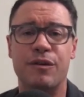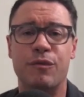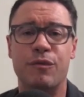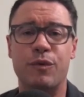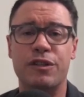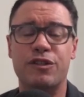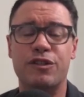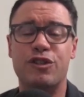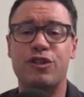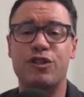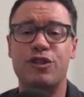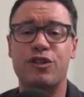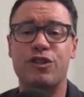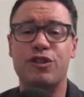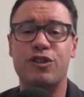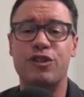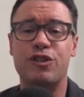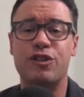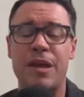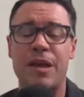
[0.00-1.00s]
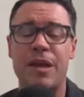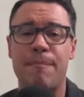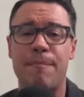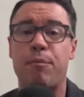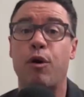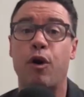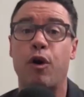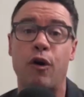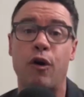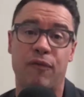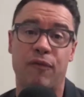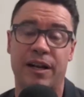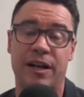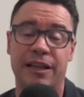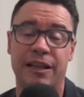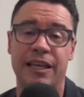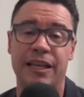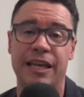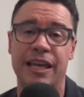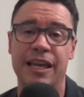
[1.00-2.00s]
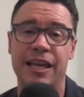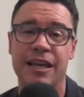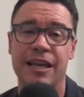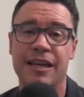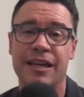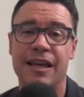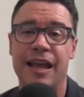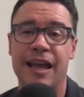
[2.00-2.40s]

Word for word: would serve me perfectly